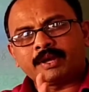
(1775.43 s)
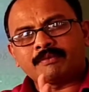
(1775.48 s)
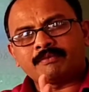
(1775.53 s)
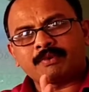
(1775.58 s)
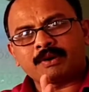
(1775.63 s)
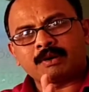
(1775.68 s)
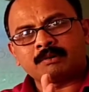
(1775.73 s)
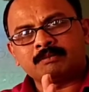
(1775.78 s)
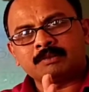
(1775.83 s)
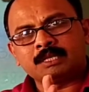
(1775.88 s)

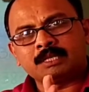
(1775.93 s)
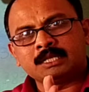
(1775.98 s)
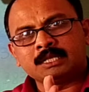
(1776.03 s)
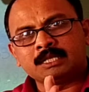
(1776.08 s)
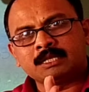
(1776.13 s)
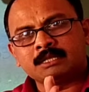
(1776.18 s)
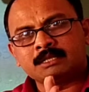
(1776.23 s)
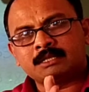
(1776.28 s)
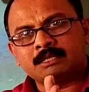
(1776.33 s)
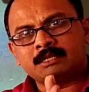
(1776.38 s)
from
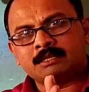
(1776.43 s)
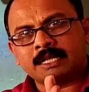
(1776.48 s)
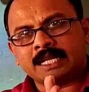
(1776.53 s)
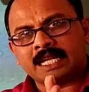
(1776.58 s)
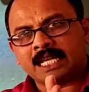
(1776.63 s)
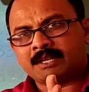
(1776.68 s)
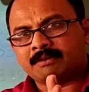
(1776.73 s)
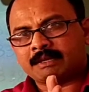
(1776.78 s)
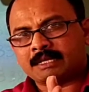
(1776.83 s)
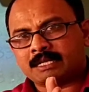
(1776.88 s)
earth's
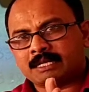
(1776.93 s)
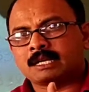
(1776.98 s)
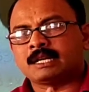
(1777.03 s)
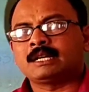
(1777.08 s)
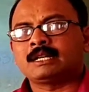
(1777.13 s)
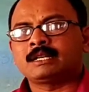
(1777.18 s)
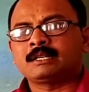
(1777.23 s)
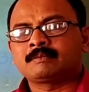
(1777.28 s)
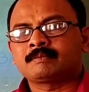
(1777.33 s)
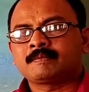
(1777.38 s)

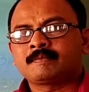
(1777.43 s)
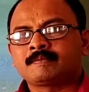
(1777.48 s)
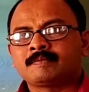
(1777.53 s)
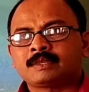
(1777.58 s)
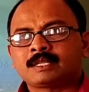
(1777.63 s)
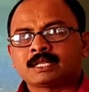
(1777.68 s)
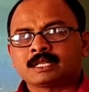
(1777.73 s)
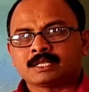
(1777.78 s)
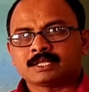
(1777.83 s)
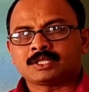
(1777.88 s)
equator,
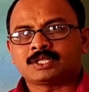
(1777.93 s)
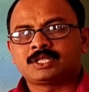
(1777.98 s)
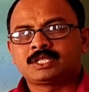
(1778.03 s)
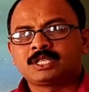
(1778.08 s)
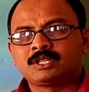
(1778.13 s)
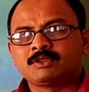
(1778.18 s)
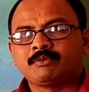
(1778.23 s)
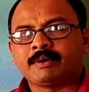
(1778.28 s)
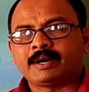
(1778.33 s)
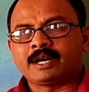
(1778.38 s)

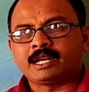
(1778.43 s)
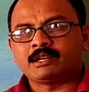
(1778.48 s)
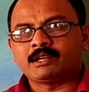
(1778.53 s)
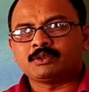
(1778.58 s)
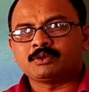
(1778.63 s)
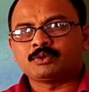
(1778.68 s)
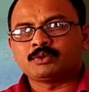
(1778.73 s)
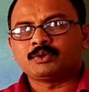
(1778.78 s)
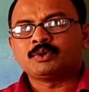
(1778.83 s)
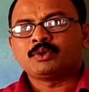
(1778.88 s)
G
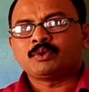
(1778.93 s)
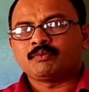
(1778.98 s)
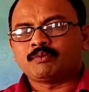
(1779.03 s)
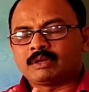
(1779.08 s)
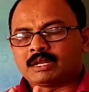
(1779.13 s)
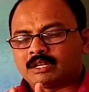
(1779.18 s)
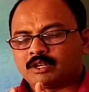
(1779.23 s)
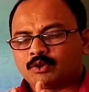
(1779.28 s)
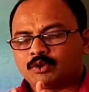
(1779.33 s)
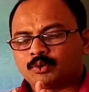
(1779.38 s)
value
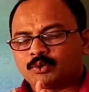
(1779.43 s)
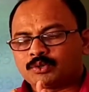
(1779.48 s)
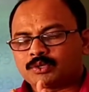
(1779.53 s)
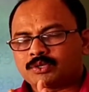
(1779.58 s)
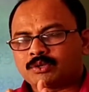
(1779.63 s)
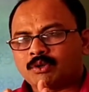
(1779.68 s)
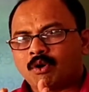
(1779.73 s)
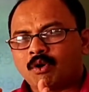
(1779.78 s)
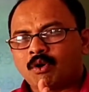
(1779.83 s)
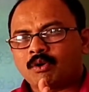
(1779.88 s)
will
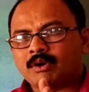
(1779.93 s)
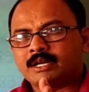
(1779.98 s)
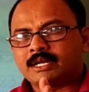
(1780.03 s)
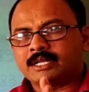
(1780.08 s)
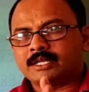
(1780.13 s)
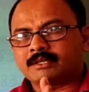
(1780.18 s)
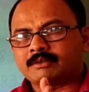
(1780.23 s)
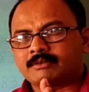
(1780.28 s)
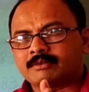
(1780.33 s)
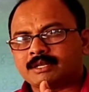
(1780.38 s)
goes on
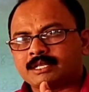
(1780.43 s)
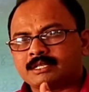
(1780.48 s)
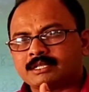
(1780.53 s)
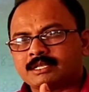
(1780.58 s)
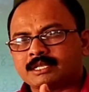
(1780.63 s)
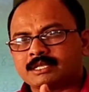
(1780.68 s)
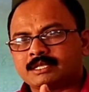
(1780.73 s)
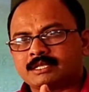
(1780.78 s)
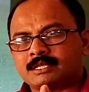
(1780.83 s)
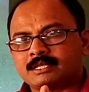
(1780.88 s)

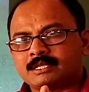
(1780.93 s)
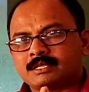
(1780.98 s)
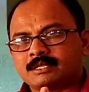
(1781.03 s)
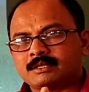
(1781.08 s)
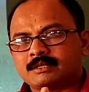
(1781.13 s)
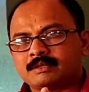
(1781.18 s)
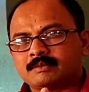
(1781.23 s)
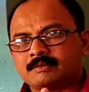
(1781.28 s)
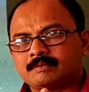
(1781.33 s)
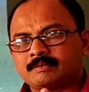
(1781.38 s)
decreases.
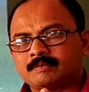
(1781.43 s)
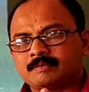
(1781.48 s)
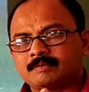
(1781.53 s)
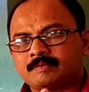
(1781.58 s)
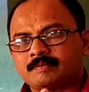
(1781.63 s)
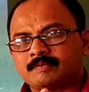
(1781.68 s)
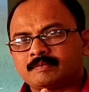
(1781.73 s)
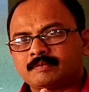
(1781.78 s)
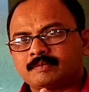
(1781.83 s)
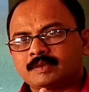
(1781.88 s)

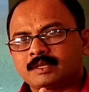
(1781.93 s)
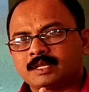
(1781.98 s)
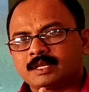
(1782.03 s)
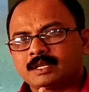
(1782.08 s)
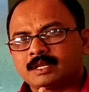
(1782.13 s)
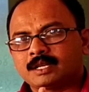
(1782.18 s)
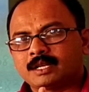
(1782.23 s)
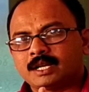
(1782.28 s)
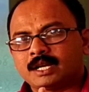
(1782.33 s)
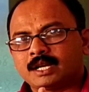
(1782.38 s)

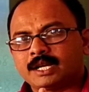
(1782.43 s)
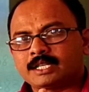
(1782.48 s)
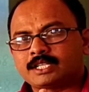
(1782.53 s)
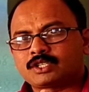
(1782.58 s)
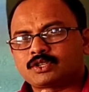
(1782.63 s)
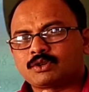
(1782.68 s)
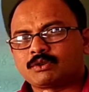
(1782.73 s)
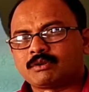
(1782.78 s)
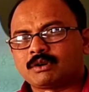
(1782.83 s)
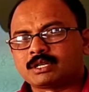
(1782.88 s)

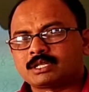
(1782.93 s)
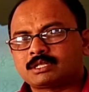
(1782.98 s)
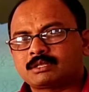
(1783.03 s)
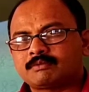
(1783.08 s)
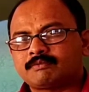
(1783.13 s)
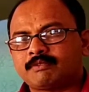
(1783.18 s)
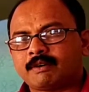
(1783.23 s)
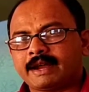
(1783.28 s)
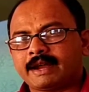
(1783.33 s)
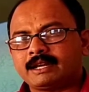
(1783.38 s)
Astronauts
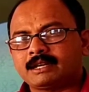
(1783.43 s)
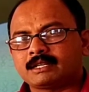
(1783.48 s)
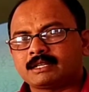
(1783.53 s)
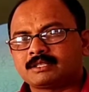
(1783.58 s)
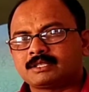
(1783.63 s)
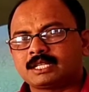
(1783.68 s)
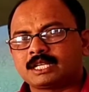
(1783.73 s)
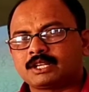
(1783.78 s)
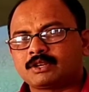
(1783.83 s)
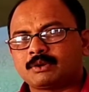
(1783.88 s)
find
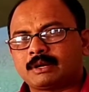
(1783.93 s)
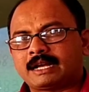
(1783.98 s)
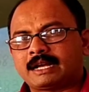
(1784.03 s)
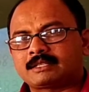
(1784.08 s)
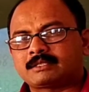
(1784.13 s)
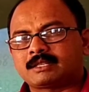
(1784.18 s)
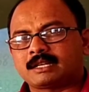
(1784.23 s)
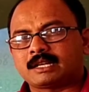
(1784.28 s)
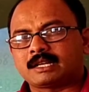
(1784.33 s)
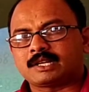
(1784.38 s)
zero
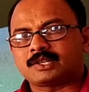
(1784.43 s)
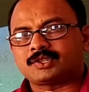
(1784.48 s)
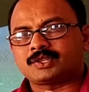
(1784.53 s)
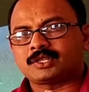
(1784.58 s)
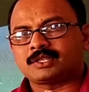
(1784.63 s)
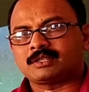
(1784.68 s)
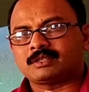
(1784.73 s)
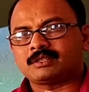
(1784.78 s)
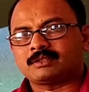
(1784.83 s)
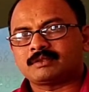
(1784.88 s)
acceleration